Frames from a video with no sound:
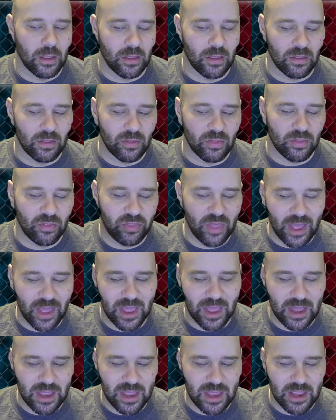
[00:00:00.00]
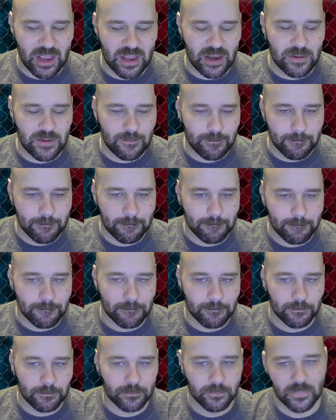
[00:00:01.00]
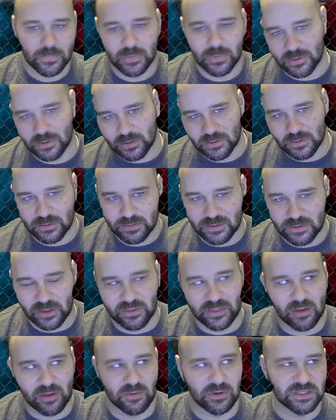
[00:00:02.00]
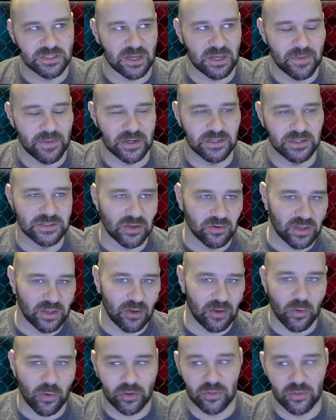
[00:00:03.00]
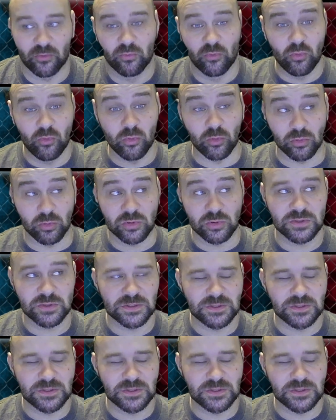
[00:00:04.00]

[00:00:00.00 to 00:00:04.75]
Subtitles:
Then the other thing I want to talk about is, okay, what are the rules?